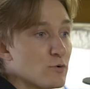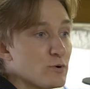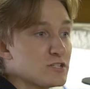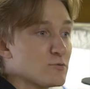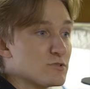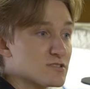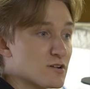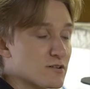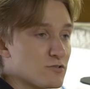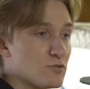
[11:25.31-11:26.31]
in which it would
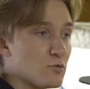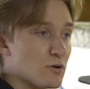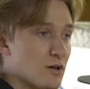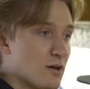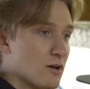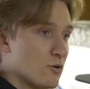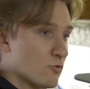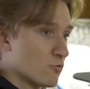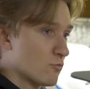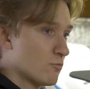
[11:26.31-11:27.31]
start to
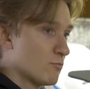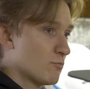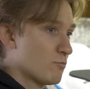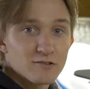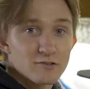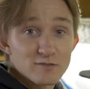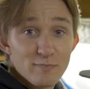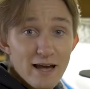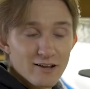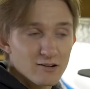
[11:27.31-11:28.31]
put the other 2 cylinders
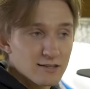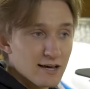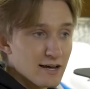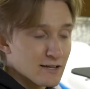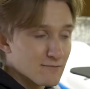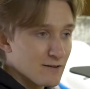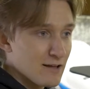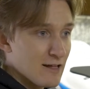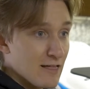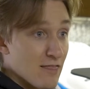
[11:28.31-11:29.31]
back online,
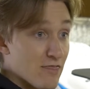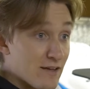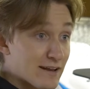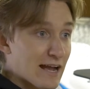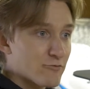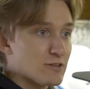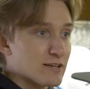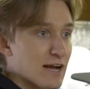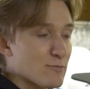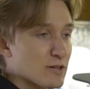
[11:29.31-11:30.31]
then it got really
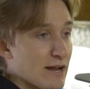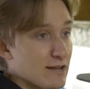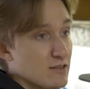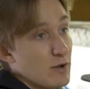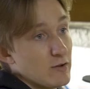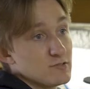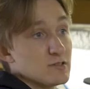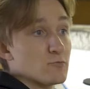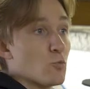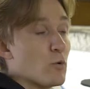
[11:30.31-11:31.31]
complicated, and the bike was
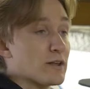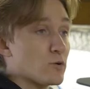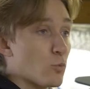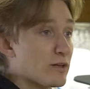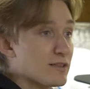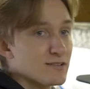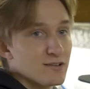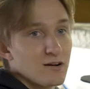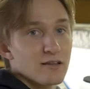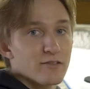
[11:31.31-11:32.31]
in wanting to wheelie a
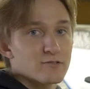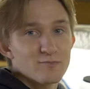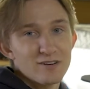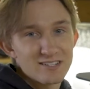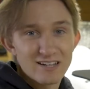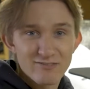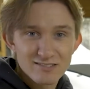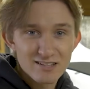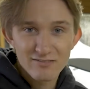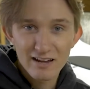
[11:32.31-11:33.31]
ton, and there was a bunch of different
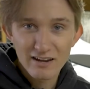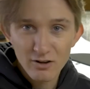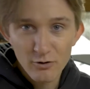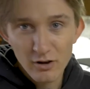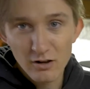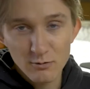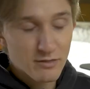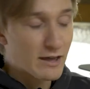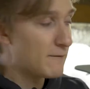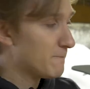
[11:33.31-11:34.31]
stuff kind of going on with
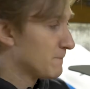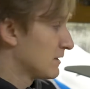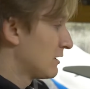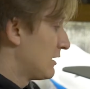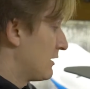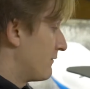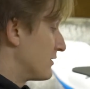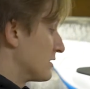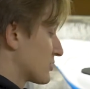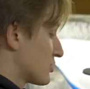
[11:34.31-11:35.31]
that.
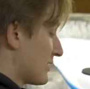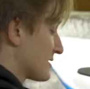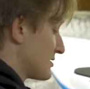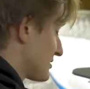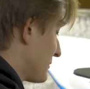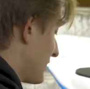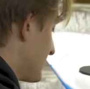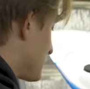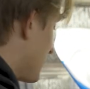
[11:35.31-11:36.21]
The electronic system on this